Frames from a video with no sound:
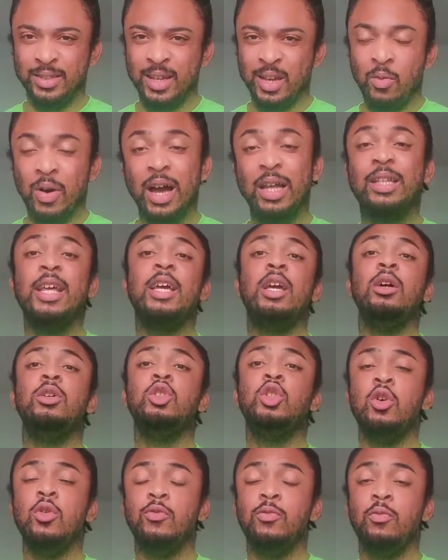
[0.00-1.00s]
Well, I did go
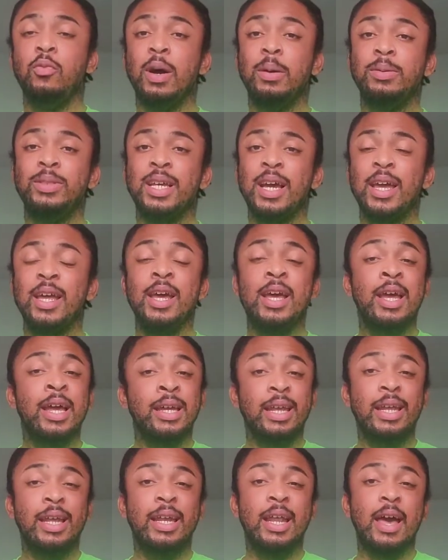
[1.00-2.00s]
to a website.
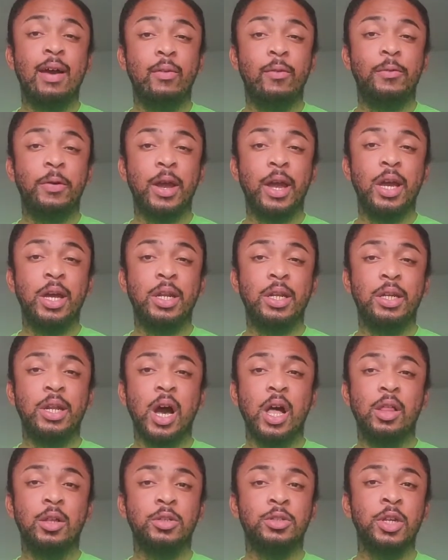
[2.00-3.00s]
They didn't have it for
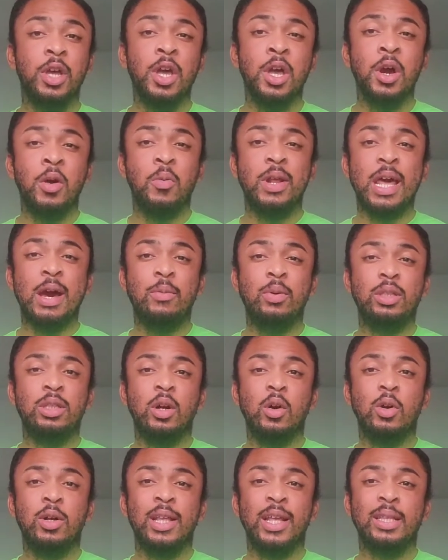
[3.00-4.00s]
$800. When I went to
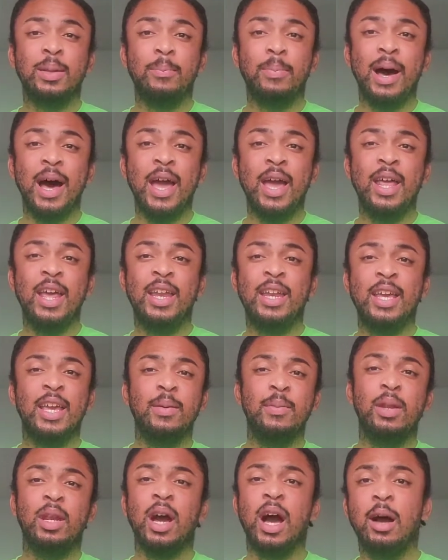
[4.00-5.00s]
go click to buy it, and they gave
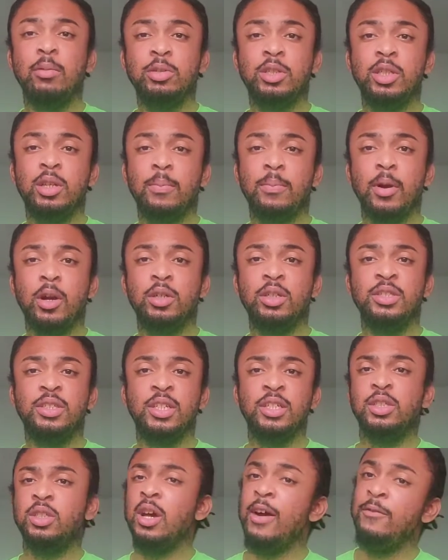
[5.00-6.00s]
me the option to purchase
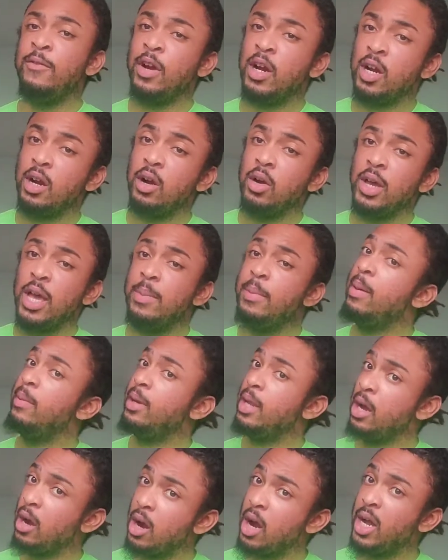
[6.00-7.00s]
it. So I figured, okay, maybe
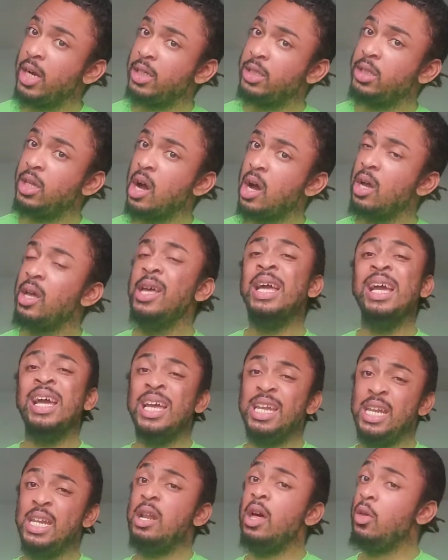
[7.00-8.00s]
they are out of stock.
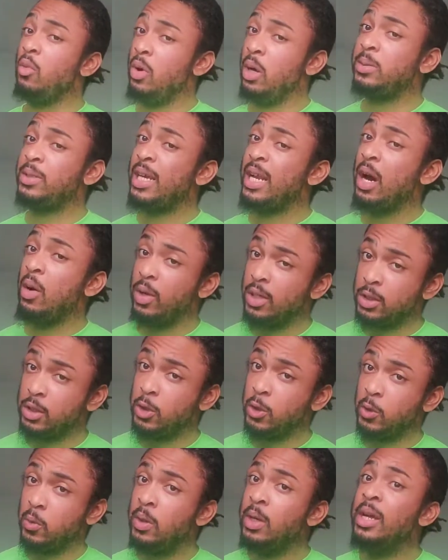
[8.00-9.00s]
And then another website I went
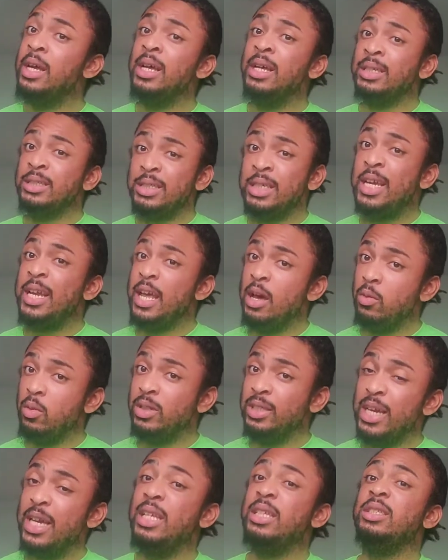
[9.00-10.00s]
to said it
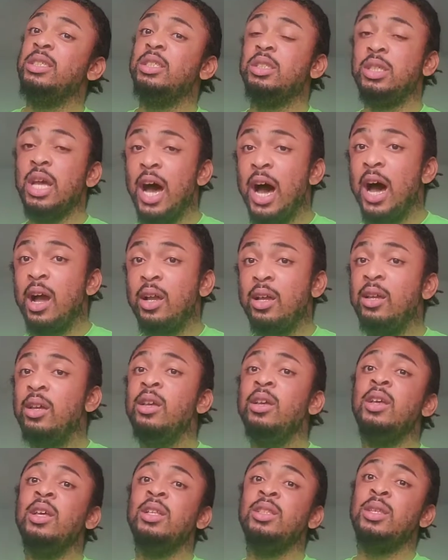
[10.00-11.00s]
was in stock
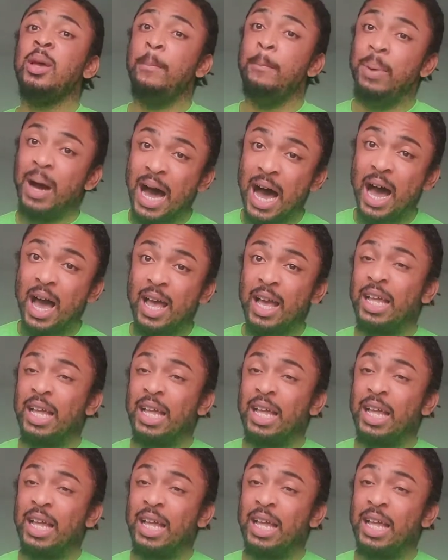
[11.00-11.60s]
to buy.